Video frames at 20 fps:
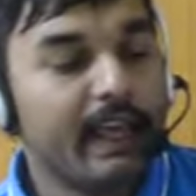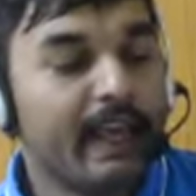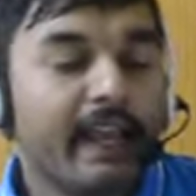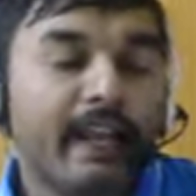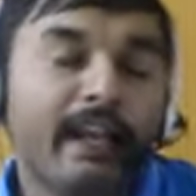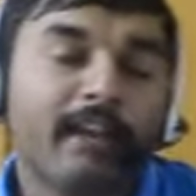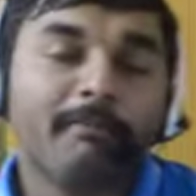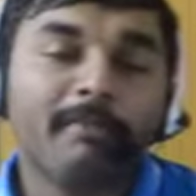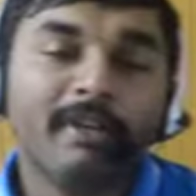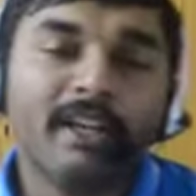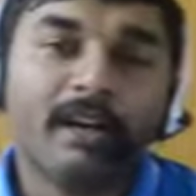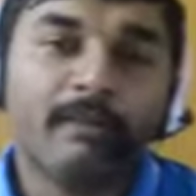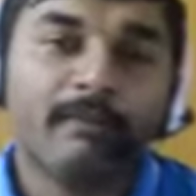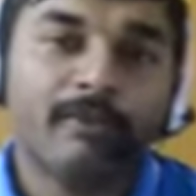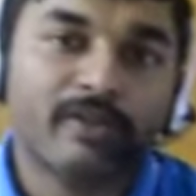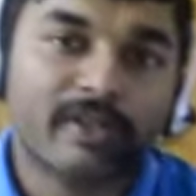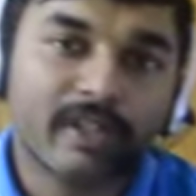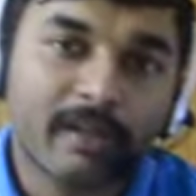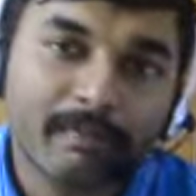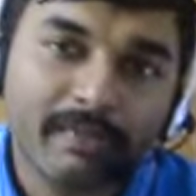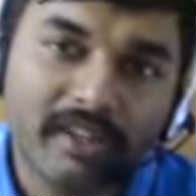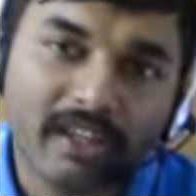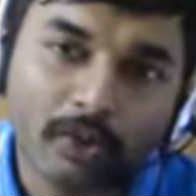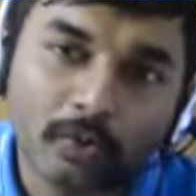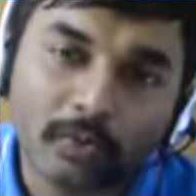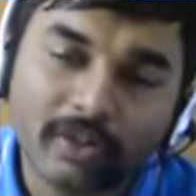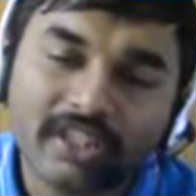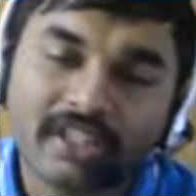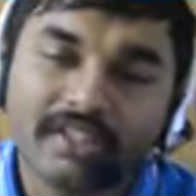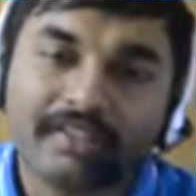Let me come to something
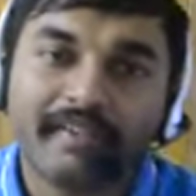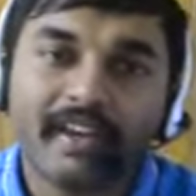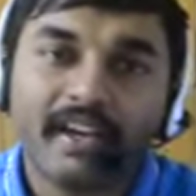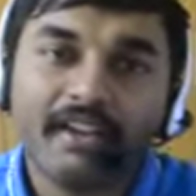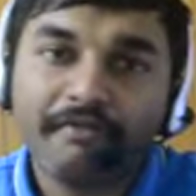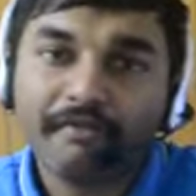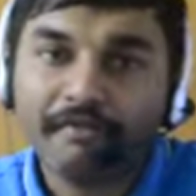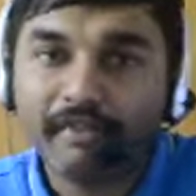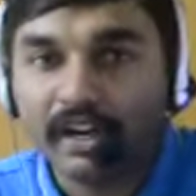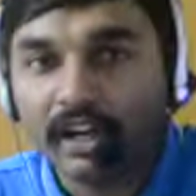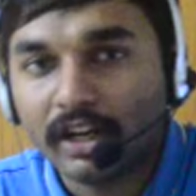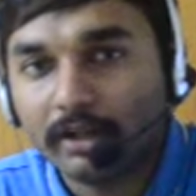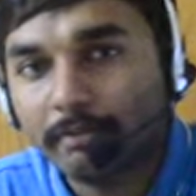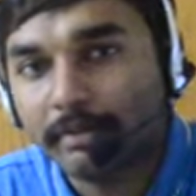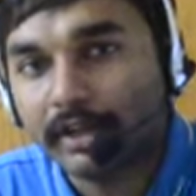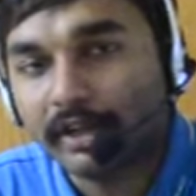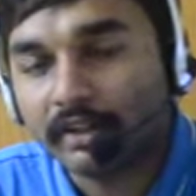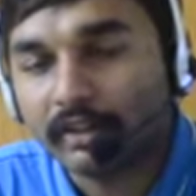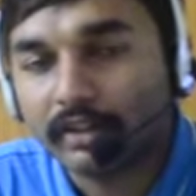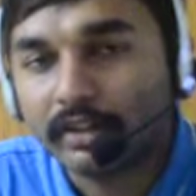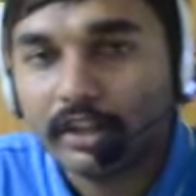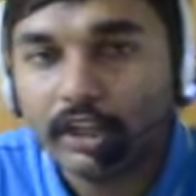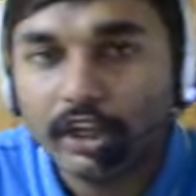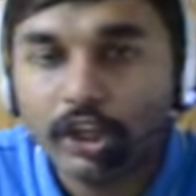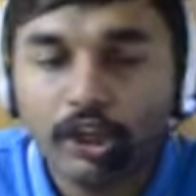which is very fundamental